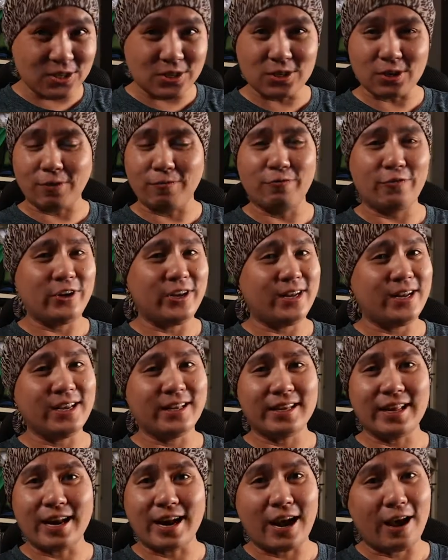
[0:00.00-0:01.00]
of
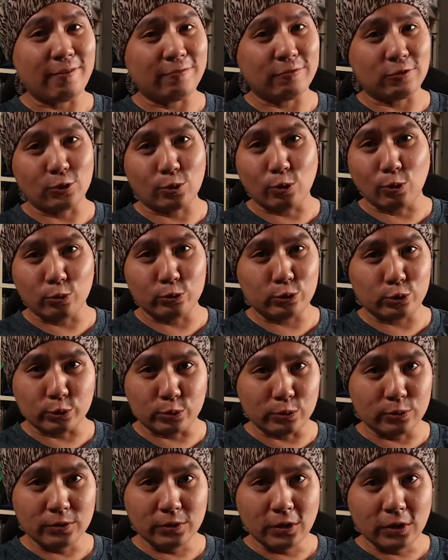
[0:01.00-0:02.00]
reading that I have to go
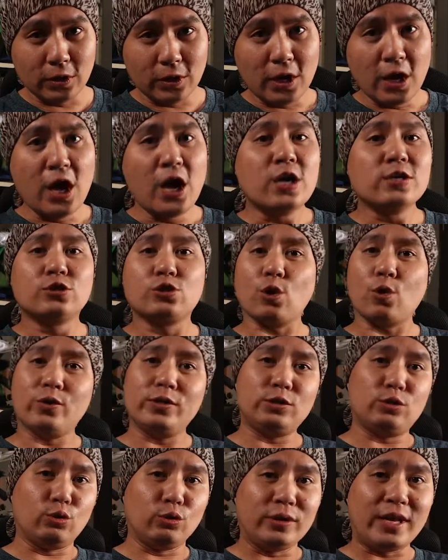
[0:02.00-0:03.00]
through. So
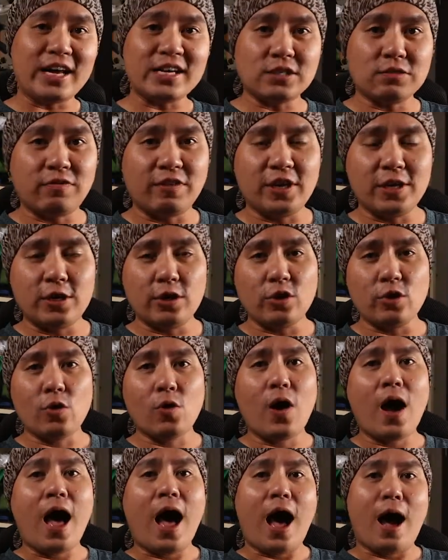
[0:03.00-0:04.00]
in today's
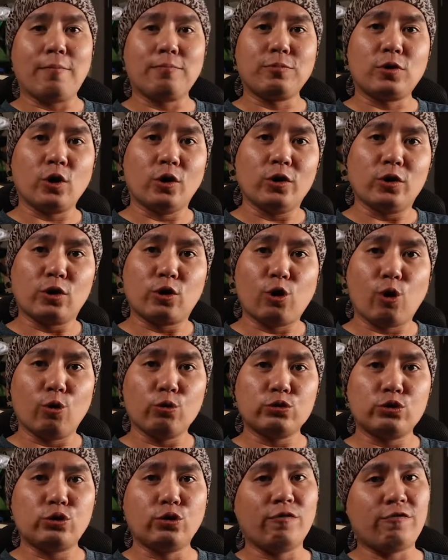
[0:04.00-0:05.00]
video, I'm gonna go
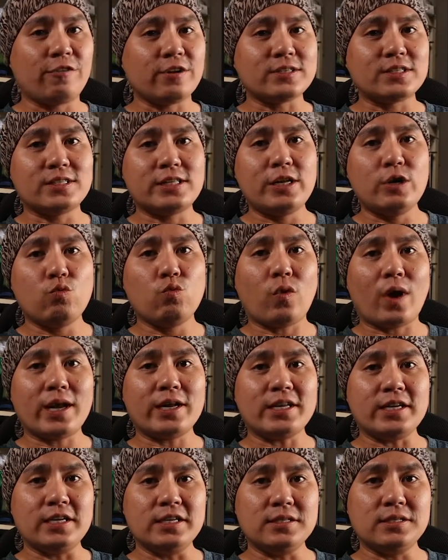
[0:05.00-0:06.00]
through firstly
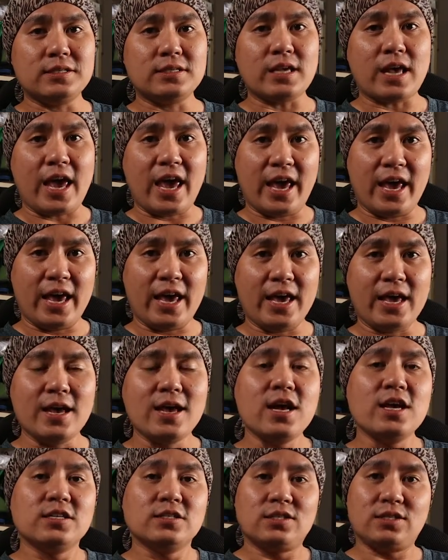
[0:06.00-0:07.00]
what is a
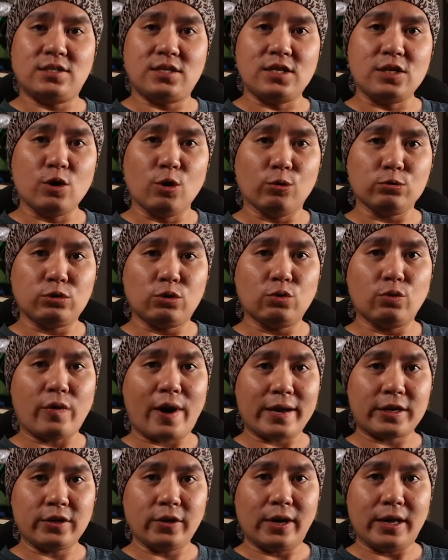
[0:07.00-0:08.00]
CO2
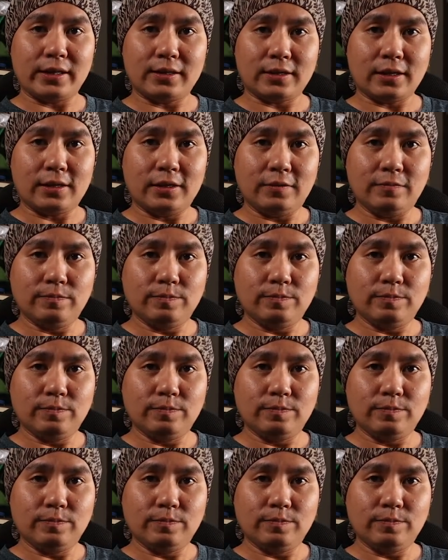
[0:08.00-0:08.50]
regulator,